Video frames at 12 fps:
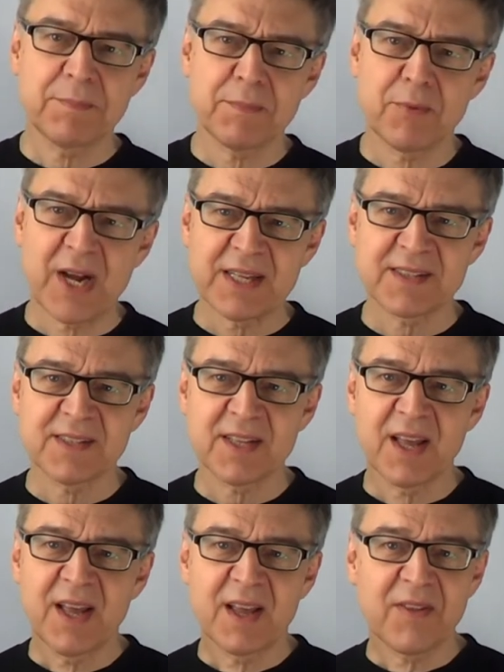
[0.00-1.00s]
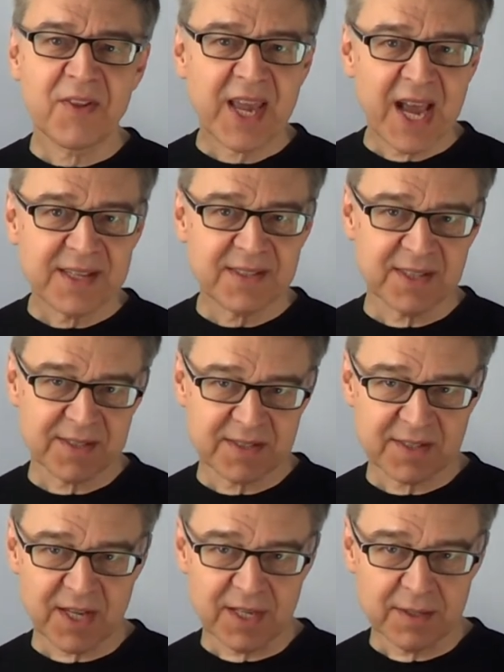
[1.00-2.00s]
be present in the gaseous
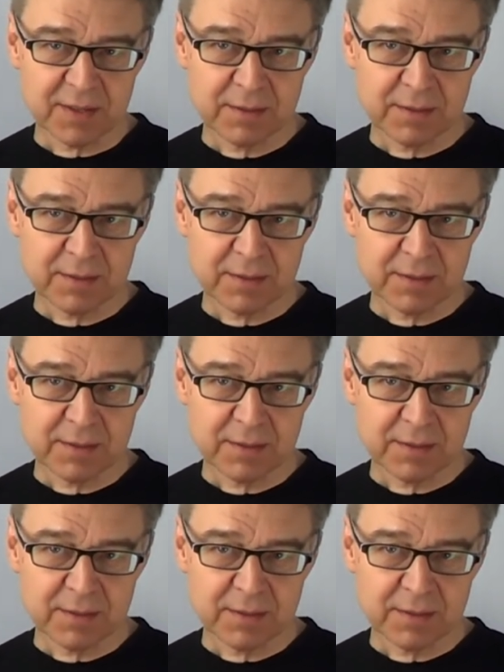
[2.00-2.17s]
state.